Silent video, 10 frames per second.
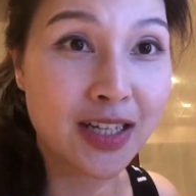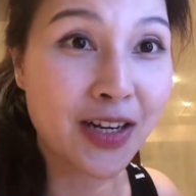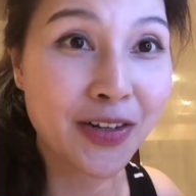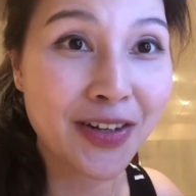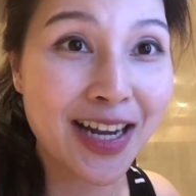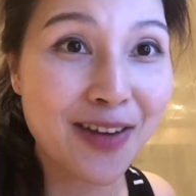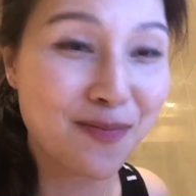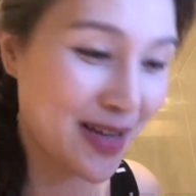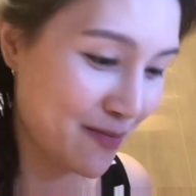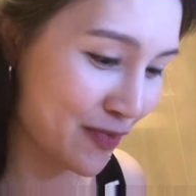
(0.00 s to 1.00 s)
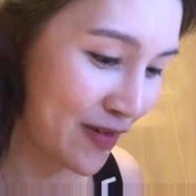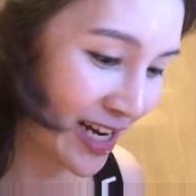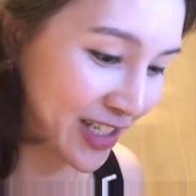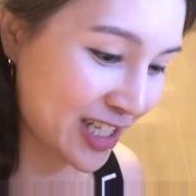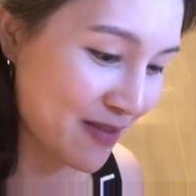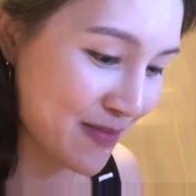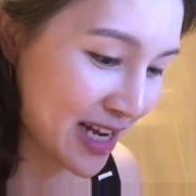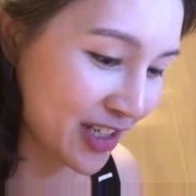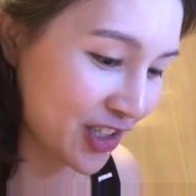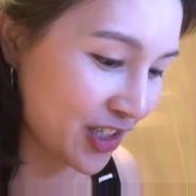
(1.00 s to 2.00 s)
I don't know how people actually
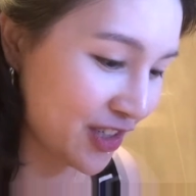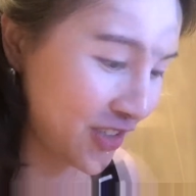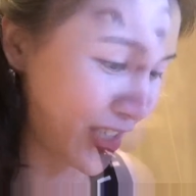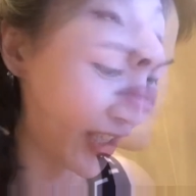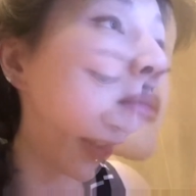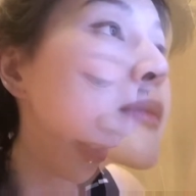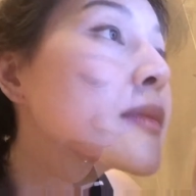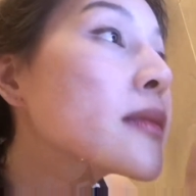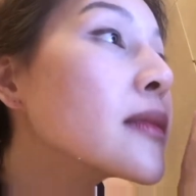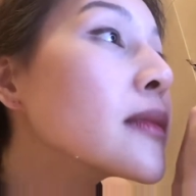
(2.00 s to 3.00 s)
manage to do this online.